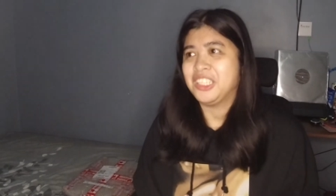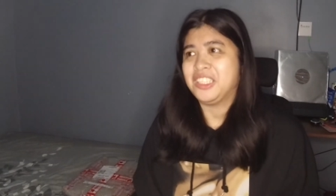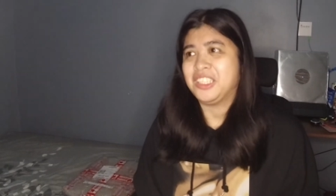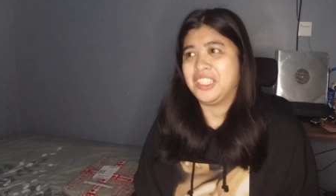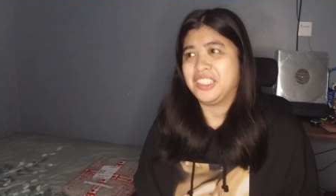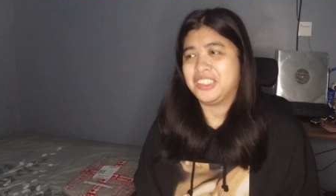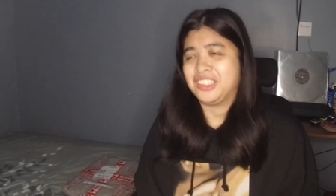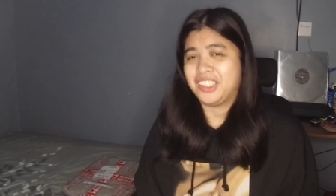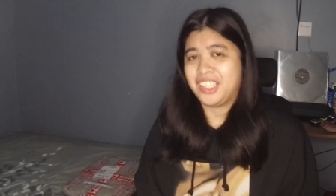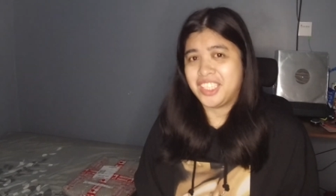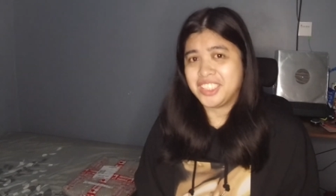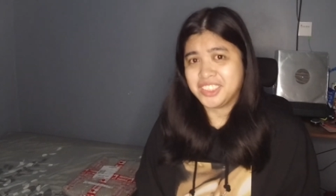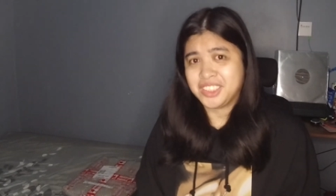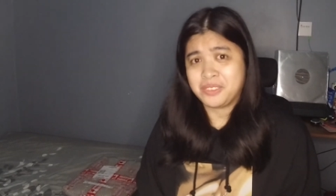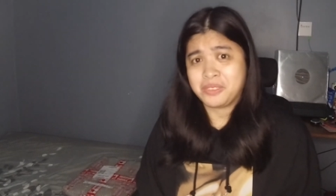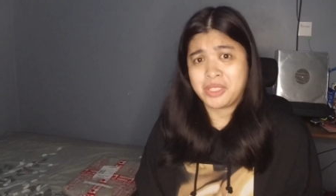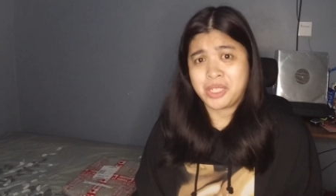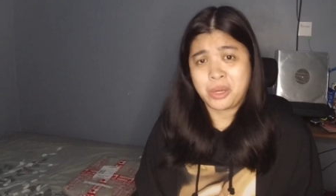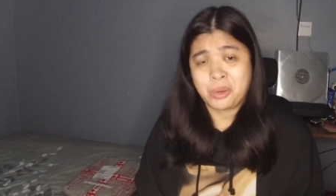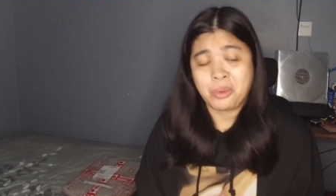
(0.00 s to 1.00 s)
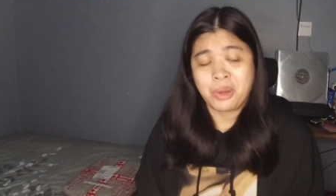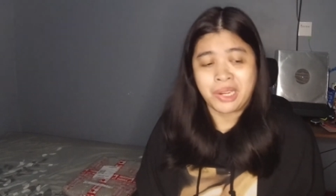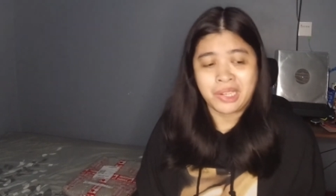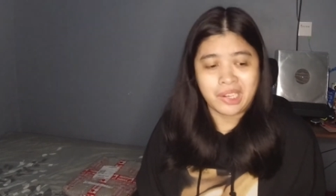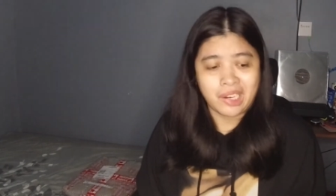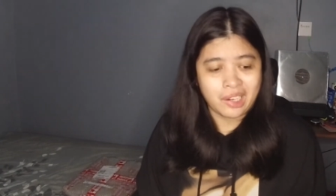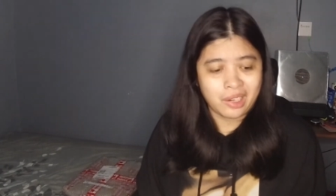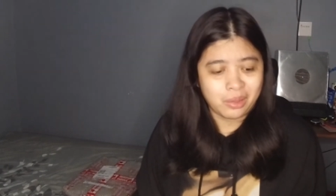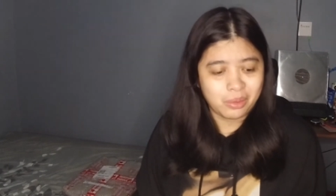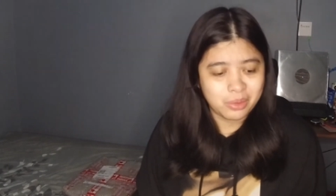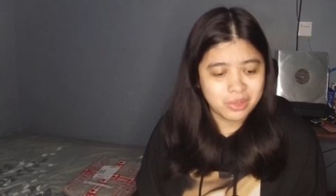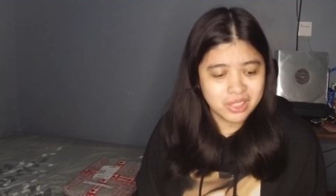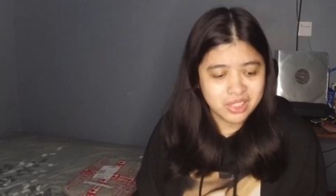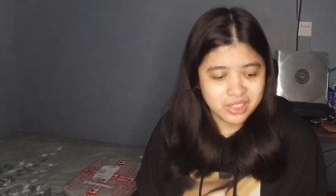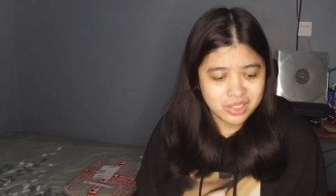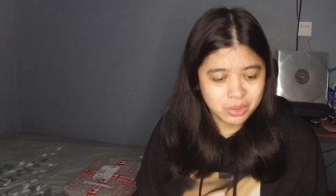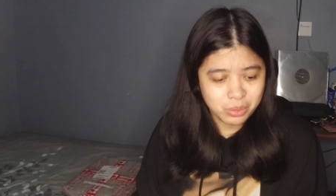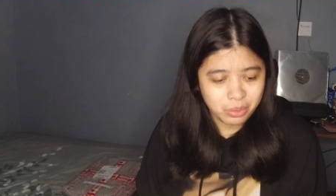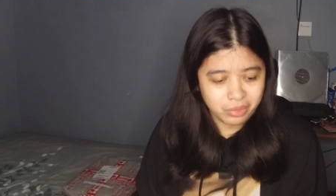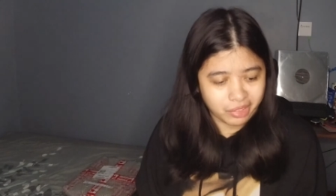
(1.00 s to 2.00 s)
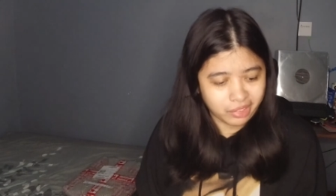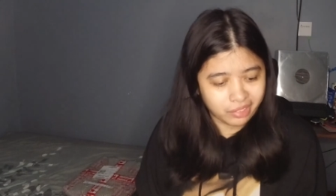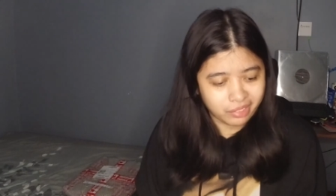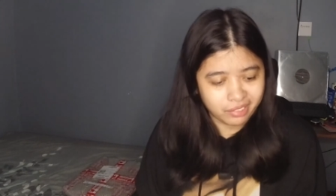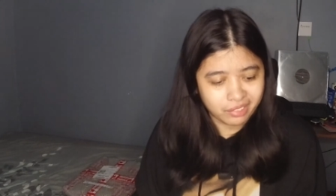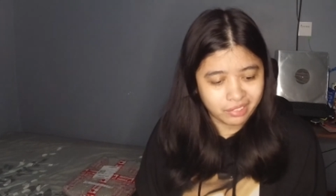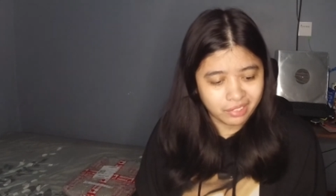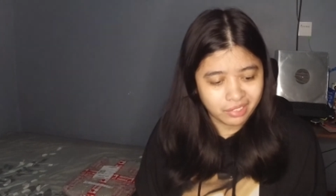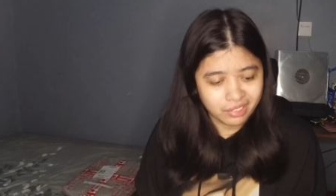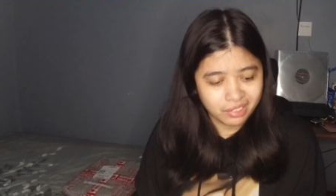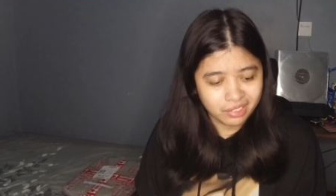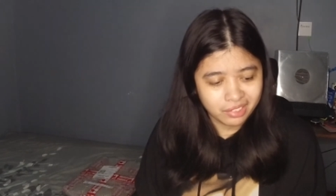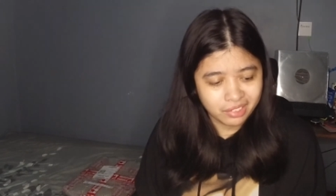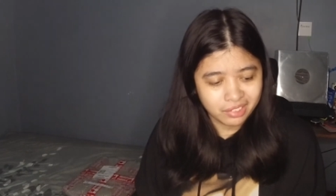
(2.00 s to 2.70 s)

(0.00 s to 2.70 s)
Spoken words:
And the last time that I went out was when,